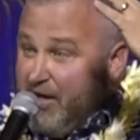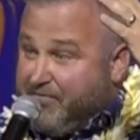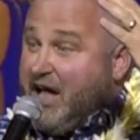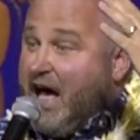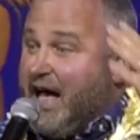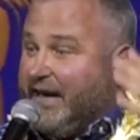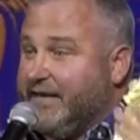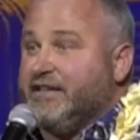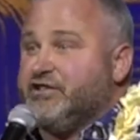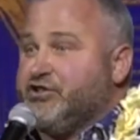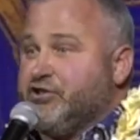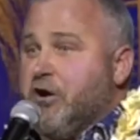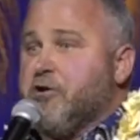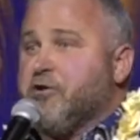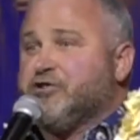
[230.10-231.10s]
of God and his
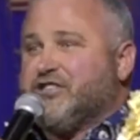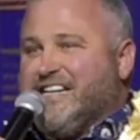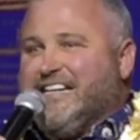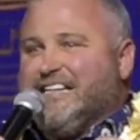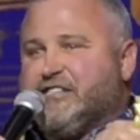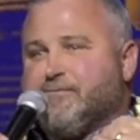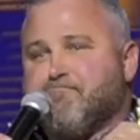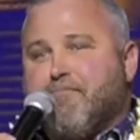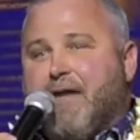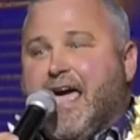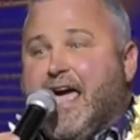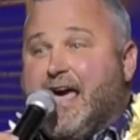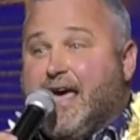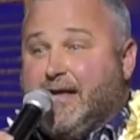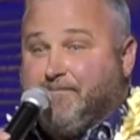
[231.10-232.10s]
church is
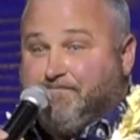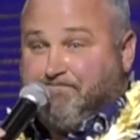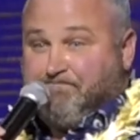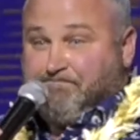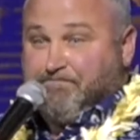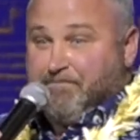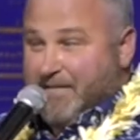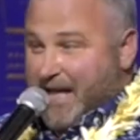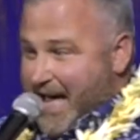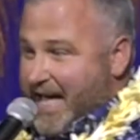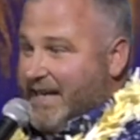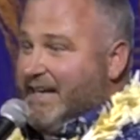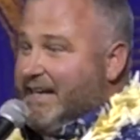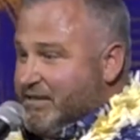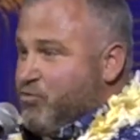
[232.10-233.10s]
man
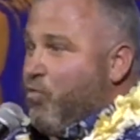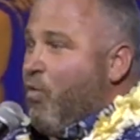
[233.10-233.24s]
and his